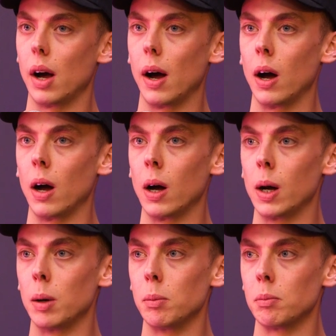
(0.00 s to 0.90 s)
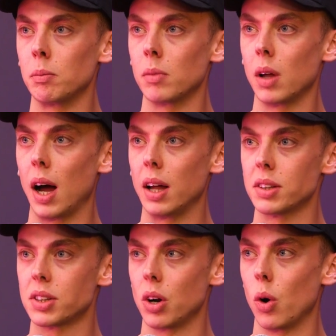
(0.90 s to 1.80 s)

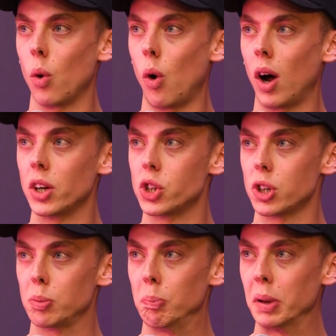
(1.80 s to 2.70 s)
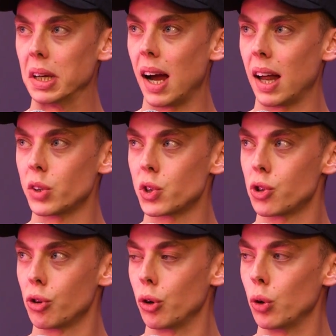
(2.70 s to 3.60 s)
And so I just began
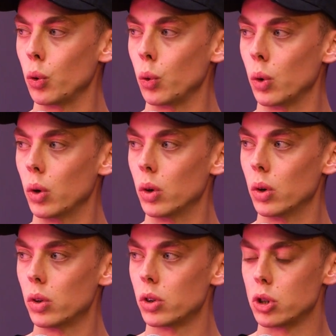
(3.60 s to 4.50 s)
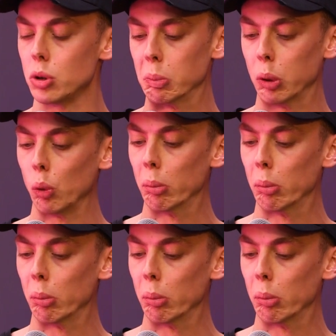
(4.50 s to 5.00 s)
to pull